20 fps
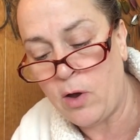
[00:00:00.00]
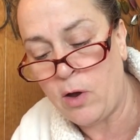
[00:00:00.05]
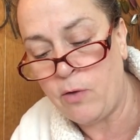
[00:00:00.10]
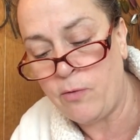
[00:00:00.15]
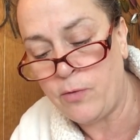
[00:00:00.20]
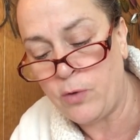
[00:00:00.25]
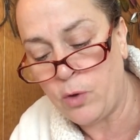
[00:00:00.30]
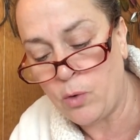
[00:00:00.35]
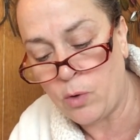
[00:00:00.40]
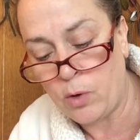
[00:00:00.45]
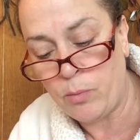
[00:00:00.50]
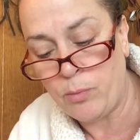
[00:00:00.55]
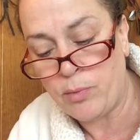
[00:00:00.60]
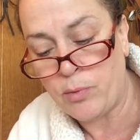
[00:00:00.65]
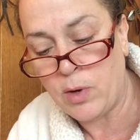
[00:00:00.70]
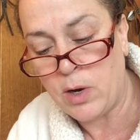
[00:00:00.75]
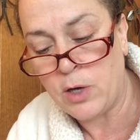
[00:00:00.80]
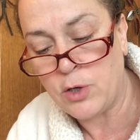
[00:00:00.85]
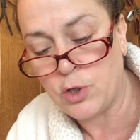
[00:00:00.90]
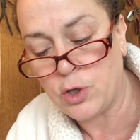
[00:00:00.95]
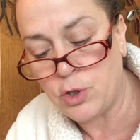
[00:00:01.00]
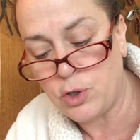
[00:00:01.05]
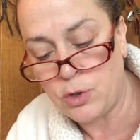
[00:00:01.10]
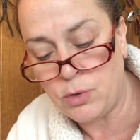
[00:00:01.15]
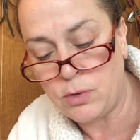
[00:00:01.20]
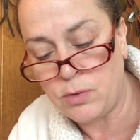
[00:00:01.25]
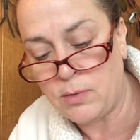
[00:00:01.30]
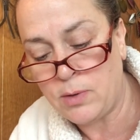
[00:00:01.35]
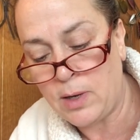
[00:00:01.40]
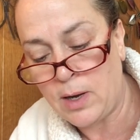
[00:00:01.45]
of your brush because
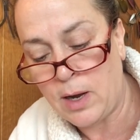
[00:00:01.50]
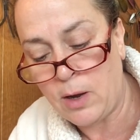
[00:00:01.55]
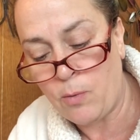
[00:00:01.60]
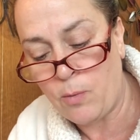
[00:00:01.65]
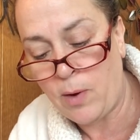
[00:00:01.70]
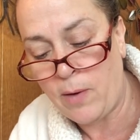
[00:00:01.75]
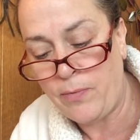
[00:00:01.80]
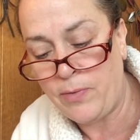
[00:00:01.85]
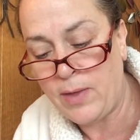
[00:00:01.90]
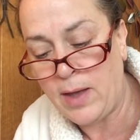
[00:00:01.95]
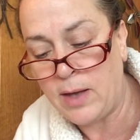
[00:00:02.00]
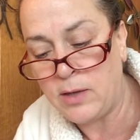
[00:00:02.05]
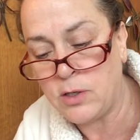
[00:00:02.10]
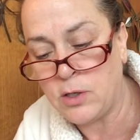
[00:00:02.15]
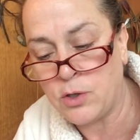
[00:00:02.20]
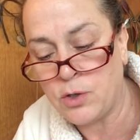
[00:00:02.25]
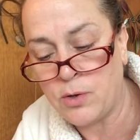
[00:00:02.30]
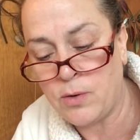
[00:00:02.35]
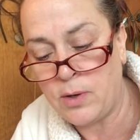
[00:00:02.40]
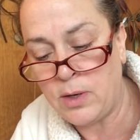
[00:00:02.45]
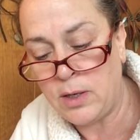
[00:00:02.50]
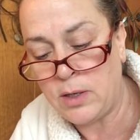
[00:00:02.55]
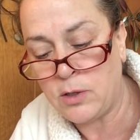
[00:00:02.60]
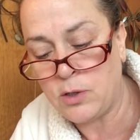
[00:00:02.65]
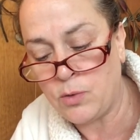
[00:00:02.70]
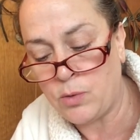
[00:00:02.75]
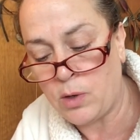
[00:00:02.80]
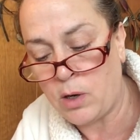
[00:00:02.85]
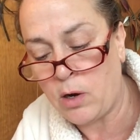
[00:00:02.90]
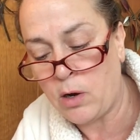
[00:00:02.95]
you do not want that to turn
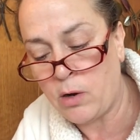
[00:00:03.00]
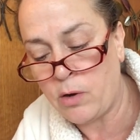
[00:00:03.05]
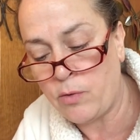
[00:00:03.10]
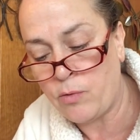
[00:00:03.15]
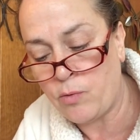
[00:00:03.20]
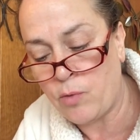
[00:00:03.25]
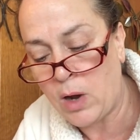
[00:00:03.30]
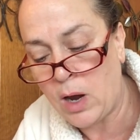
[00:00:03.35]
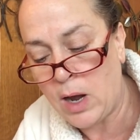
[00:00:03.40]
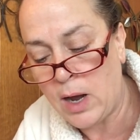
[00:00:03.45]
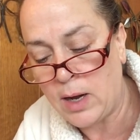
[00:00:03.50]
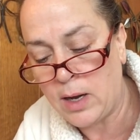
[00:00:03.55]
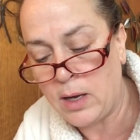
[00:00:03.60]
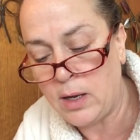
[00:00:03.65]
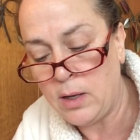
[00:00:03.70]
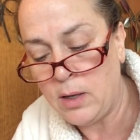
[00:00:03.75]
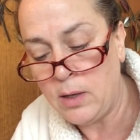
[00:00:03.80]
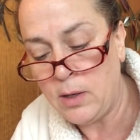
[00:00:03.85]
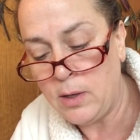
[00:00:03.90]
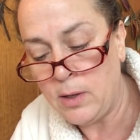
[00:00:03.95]
into a hard rock.